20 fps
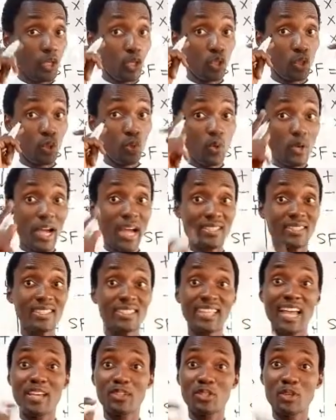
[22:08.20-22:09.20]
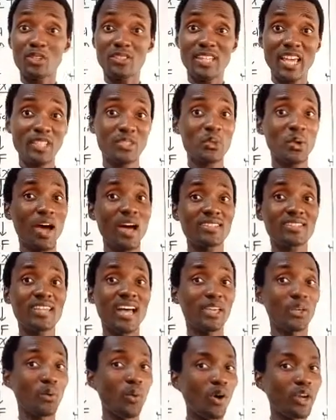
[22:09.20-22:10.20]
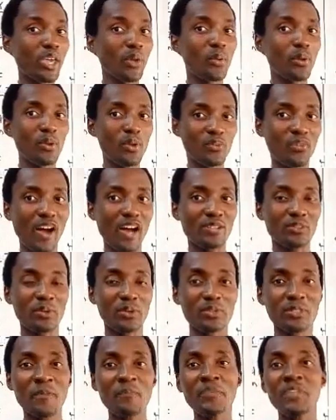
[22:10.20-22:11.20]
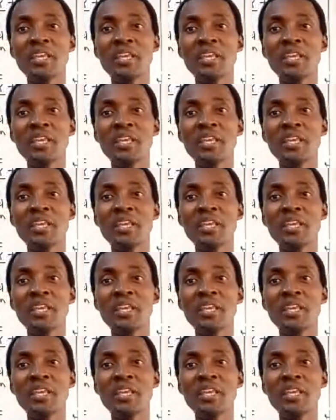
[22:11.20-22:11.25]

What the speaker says: you look at it and just get your answer and you walk away with factors.